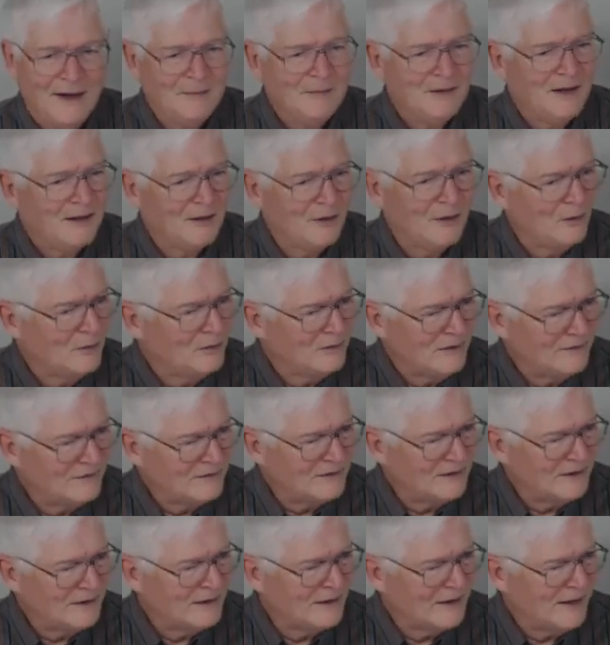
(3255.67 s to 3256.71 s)
I'm not old
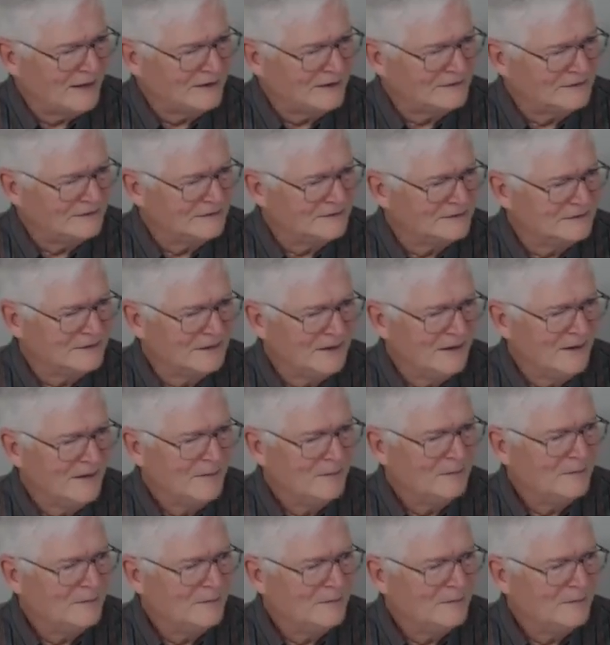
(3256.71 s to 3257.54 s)
enough to get a license,